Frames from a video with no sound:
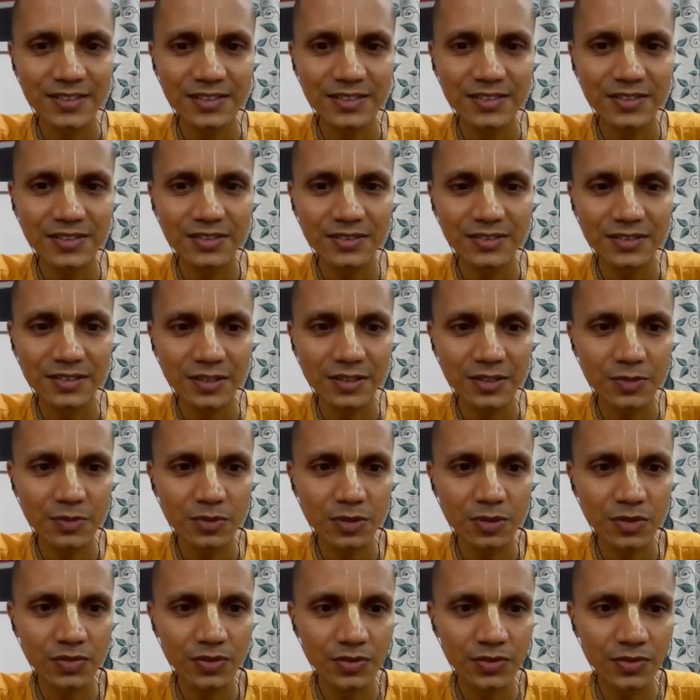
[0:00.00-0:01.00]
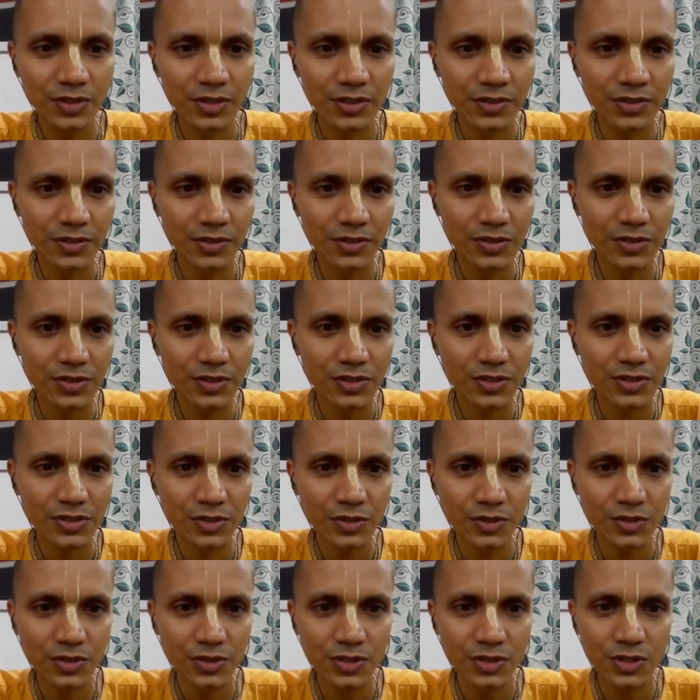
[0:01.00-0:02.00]
So that's that is a beautiful
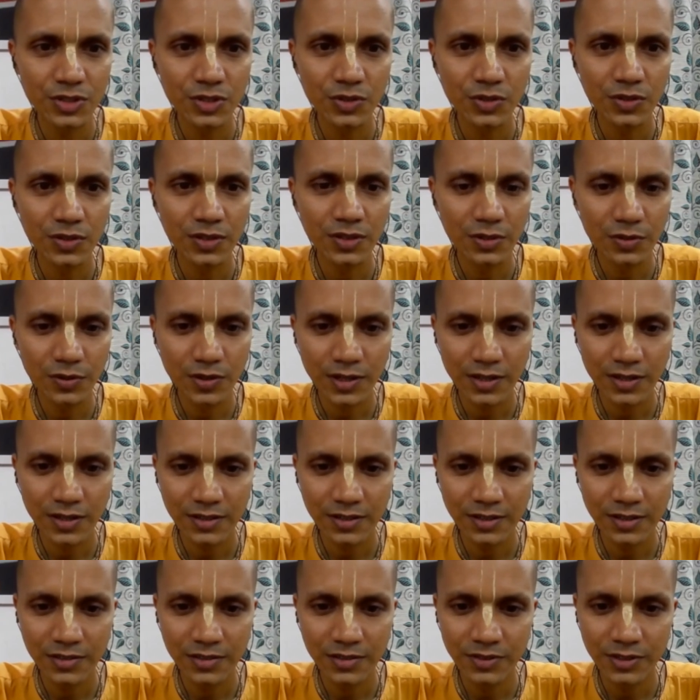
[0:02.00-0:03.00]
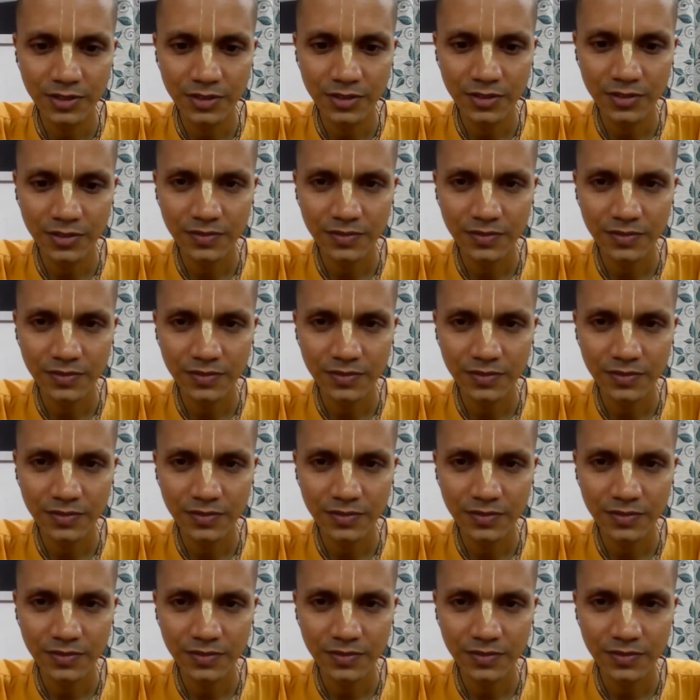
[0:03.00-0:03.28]
video. You'll, you should surely look at